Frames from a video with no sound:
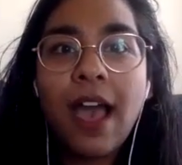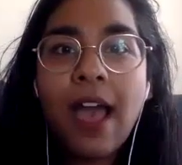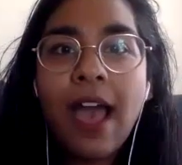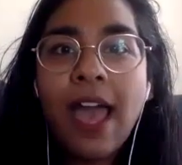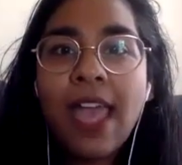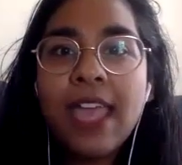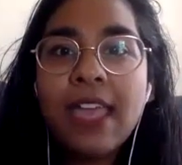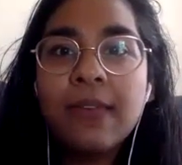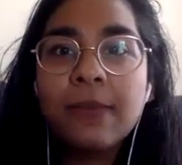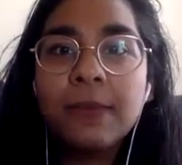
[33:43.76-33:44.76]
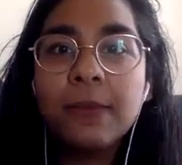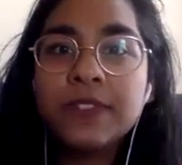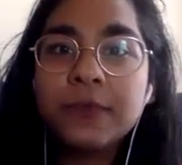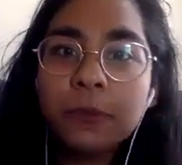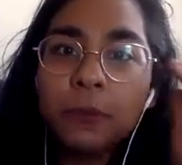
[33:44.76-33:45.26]
I
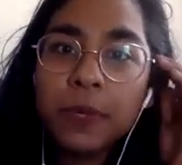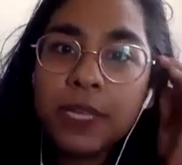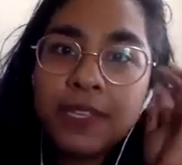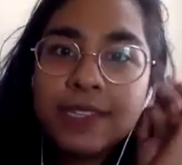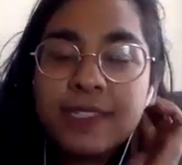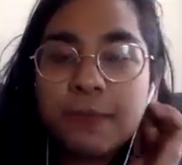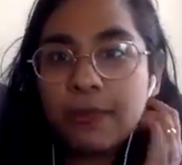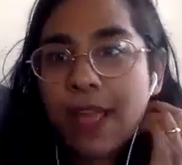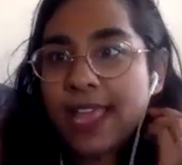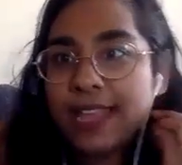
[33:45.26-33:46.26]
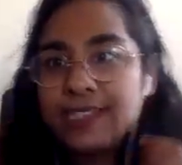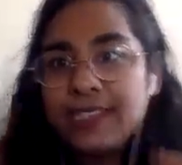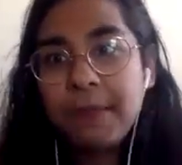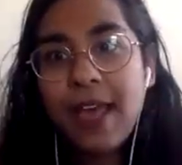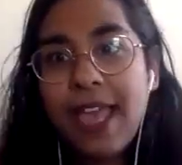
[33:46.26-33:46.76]
was really
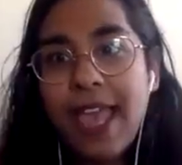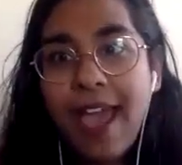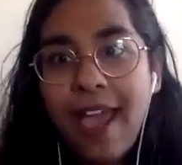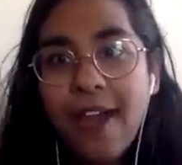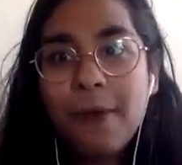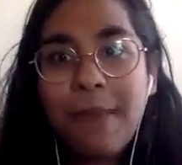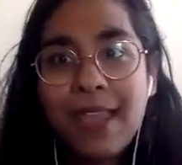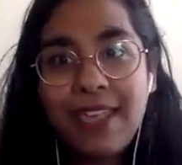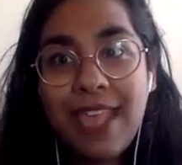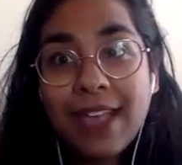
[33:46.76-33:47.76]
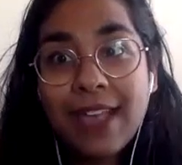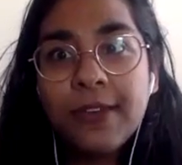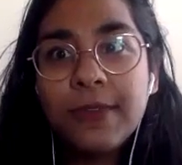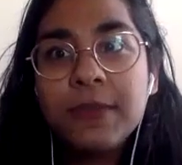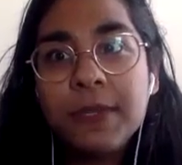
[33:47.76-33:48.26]
surprised by how many
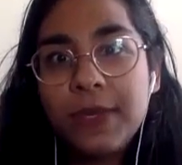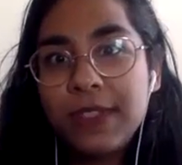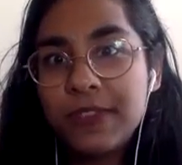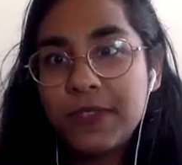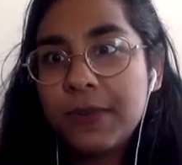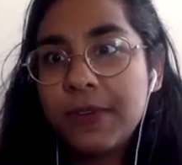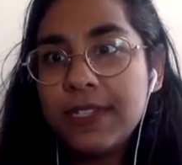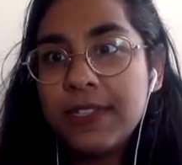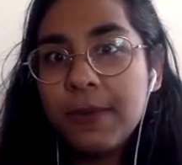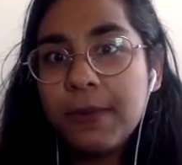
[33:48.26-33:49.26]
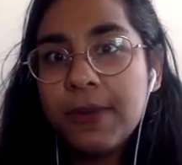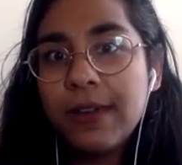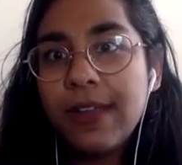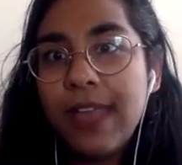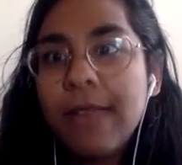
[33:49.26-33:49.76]
echoes between the stories there
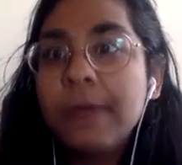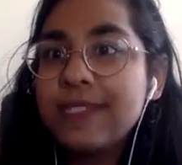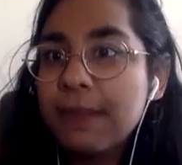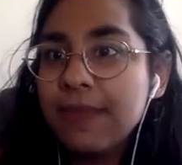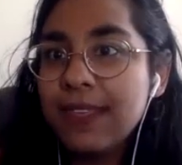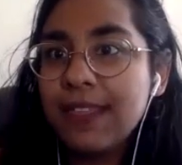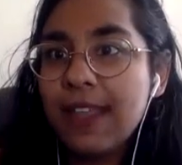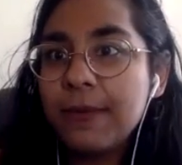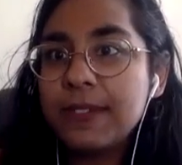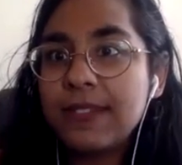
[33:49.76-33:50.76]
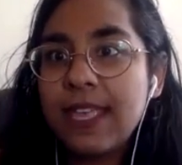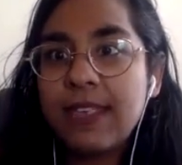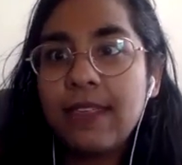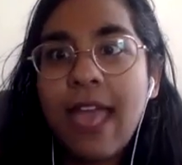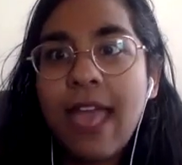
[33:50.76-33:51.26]
were. It was something that I was
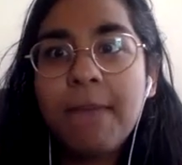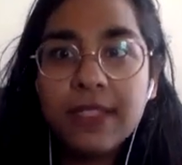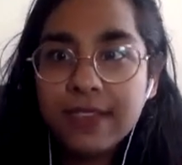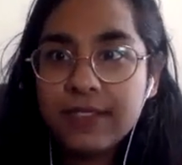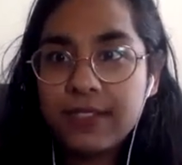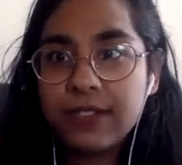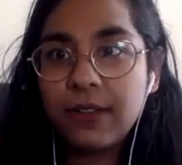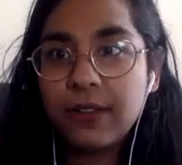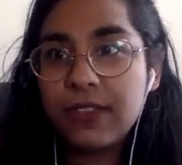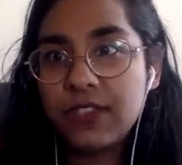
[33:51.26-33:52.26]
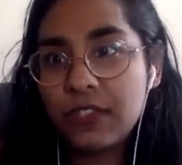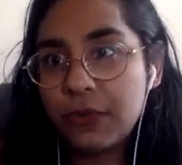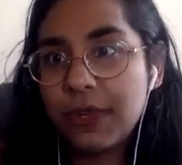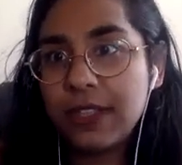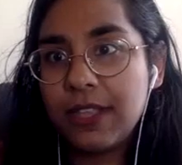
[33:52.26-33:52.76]
like, I put this
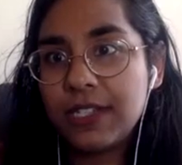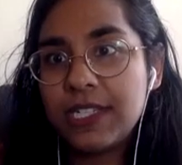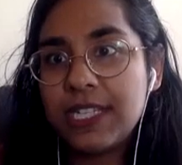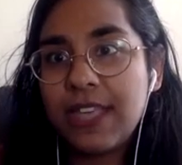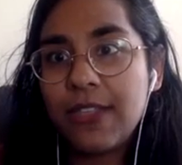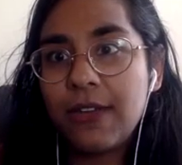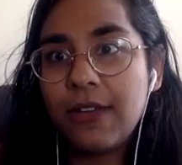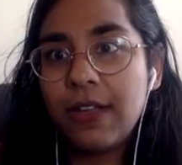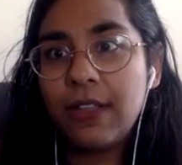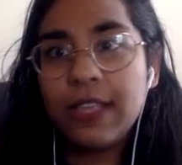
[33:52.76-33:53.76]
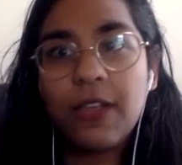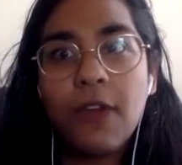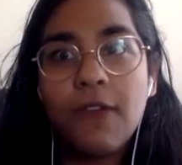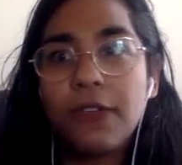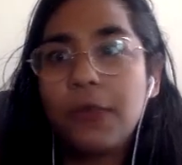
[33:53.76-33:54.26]
story collection together like
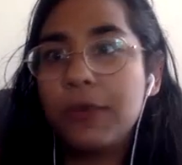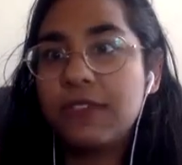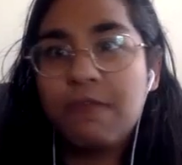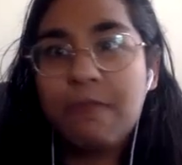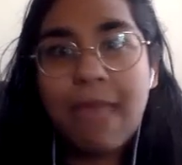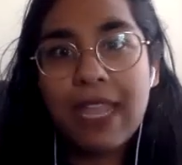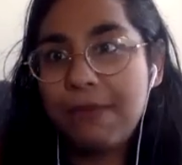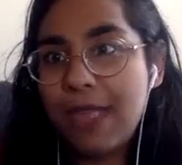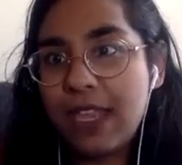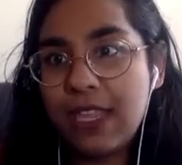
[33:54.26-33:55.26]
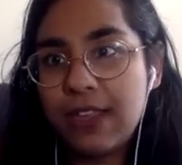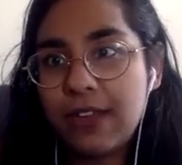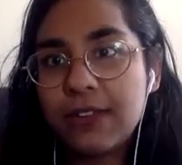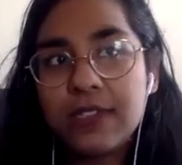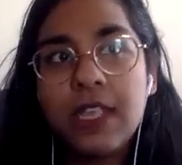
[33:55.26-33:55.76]
over the course of many, many
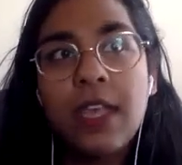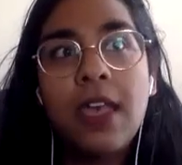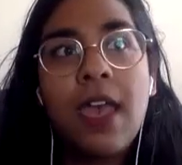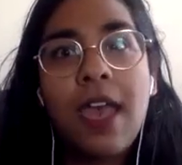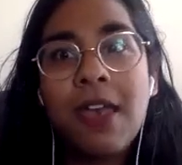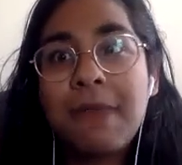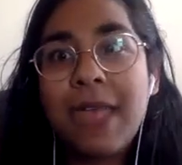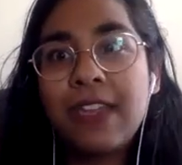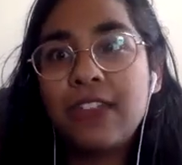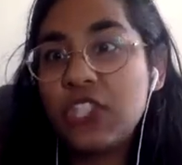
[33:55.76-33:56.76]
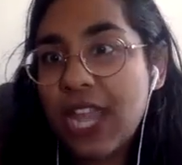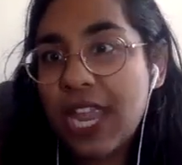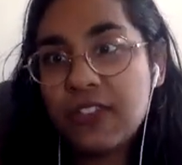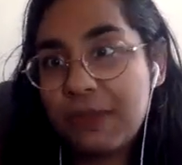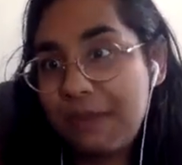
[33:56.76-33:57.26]
years, and it
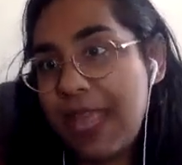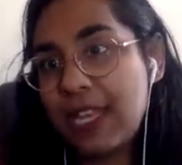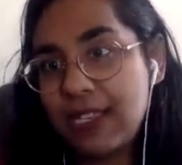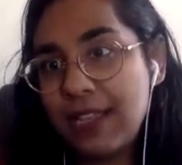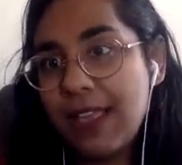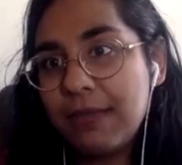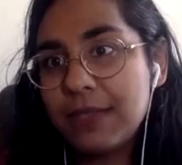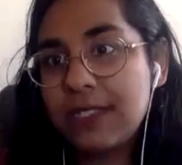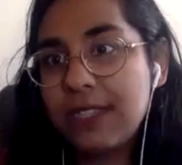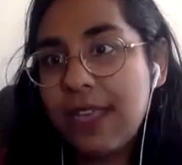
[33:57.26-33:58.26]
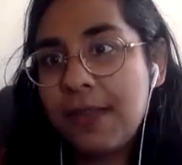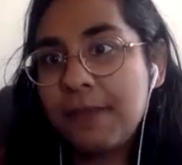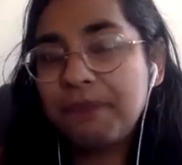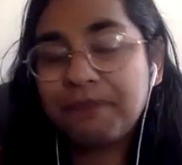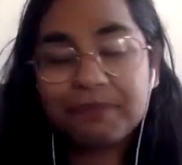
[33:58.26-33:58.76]
changed many times.
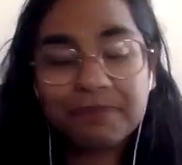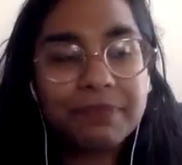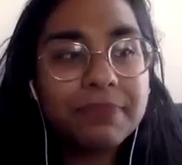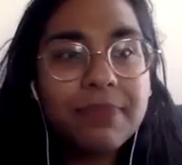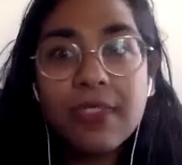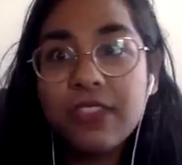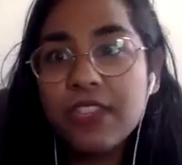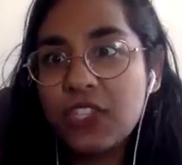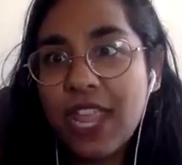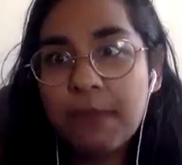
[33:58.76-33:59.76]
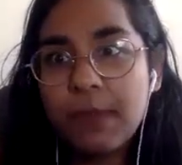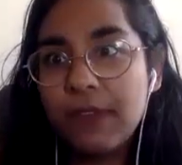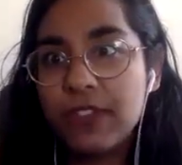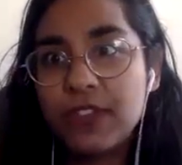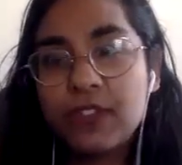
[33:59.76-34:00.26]
The shape
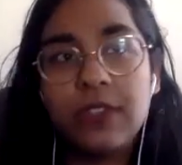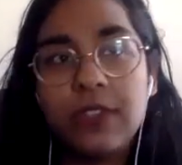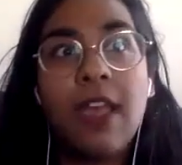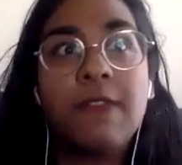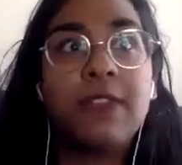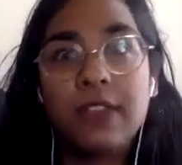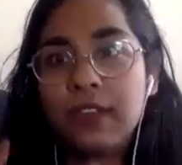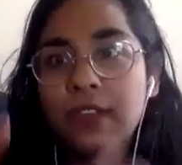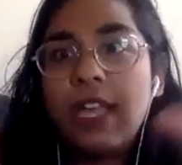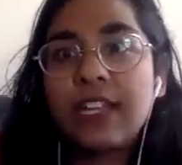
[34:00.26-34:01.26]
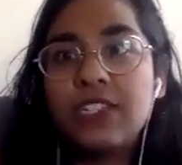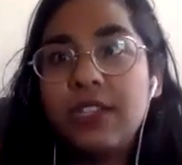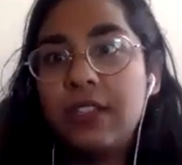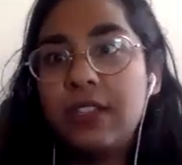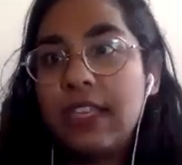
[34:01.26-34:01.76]
of the
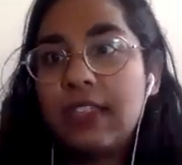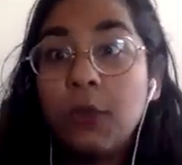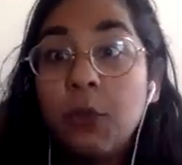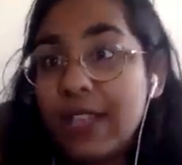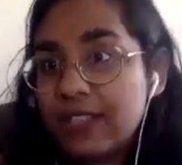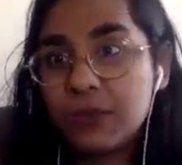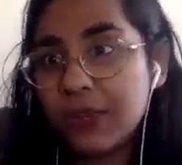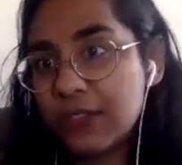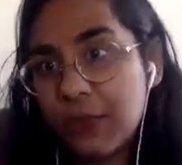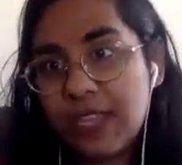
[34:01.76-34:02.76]
collection, the what stories were